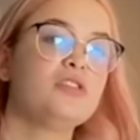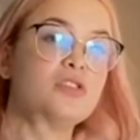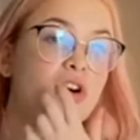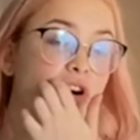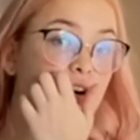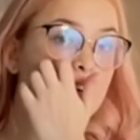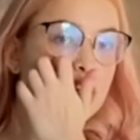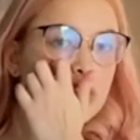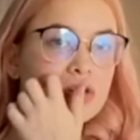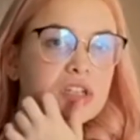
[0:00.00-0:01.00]
raw
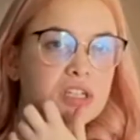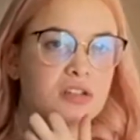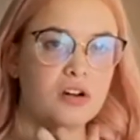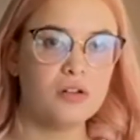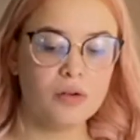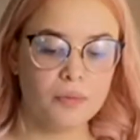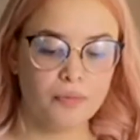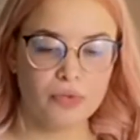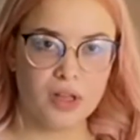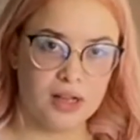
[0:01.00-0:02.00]
cookie dough,
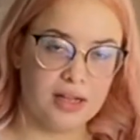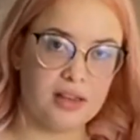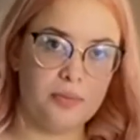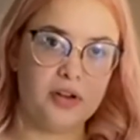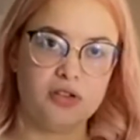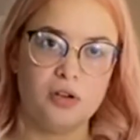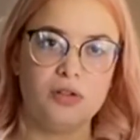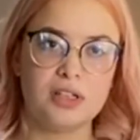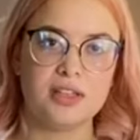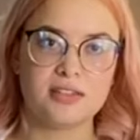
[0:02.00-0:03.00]
like the person
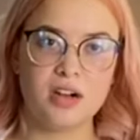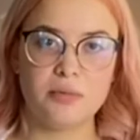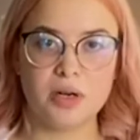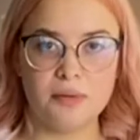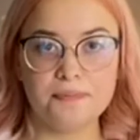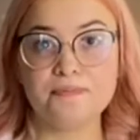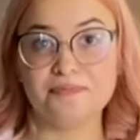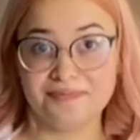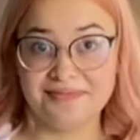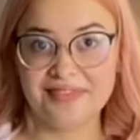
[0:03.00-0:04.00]
holding this camera,
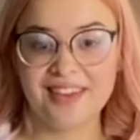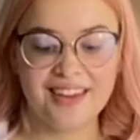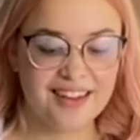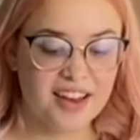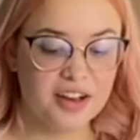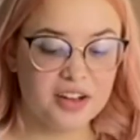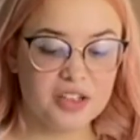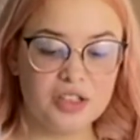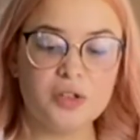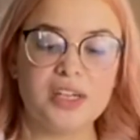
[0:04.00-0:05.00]

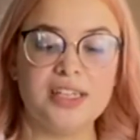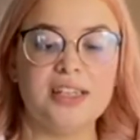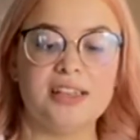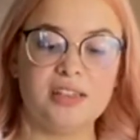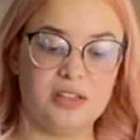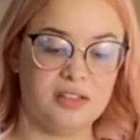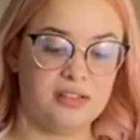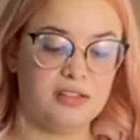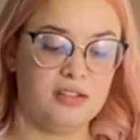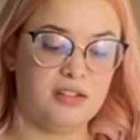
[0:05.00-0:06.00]
you can eat this
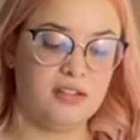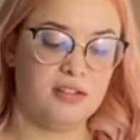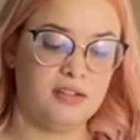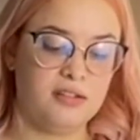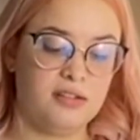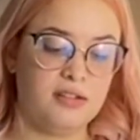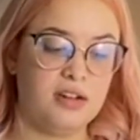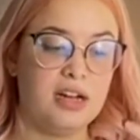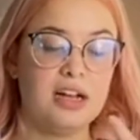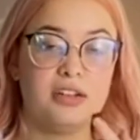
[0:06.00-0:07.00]

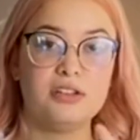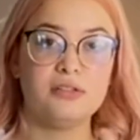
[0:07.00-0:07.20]
and